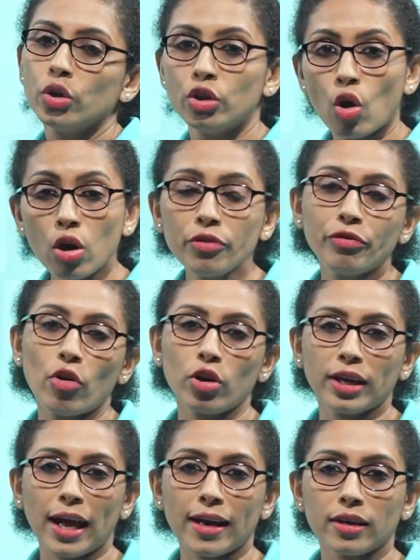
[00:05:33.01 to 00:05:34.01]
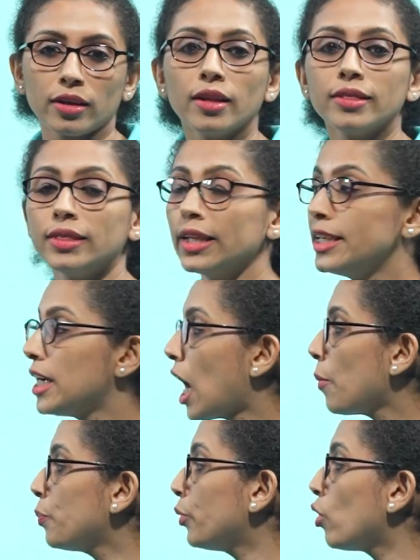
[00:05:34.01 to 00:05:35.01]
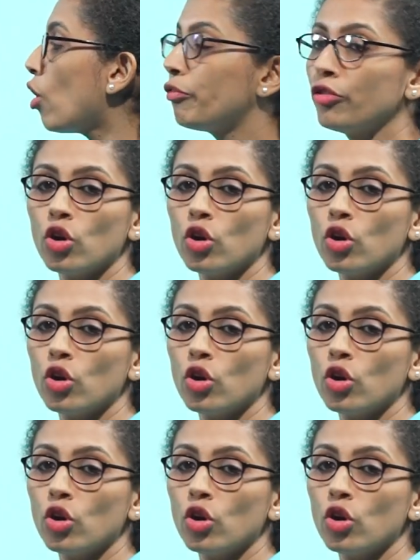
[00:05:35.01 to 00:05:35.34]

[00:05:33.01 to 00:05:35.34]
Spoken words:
Don't forget, the number of